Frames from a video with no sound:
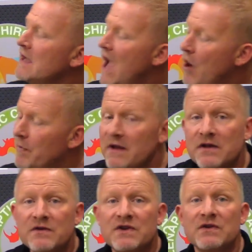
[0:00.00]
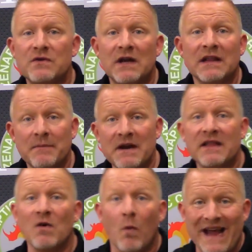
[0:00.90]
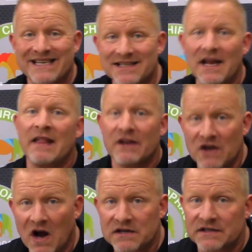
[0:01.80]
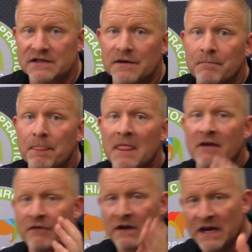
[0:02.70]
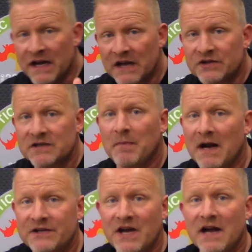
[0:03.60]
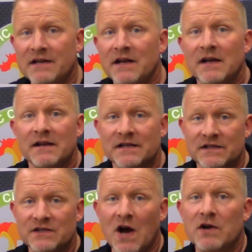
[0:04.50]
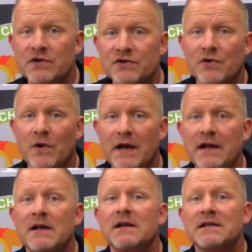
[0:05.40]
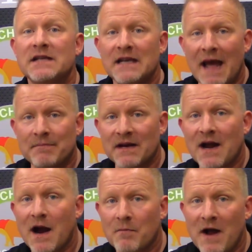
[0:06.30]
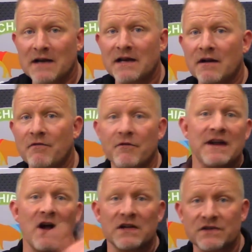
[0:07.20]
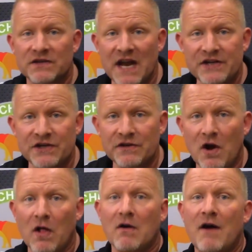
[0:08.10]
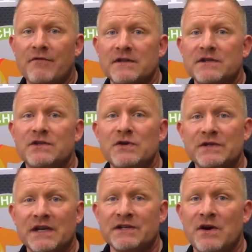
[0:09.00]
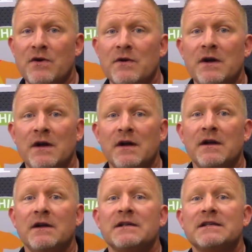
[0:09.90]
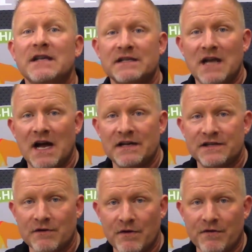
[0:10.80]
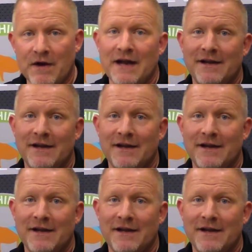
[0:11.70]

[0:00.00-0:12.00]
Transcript: helping you to eliminate the waste and the toxins. If you need to get your spine checked, this is Dr. Troy, Zenaptic Chiropractic, free consultation. Call our office, 260-6903.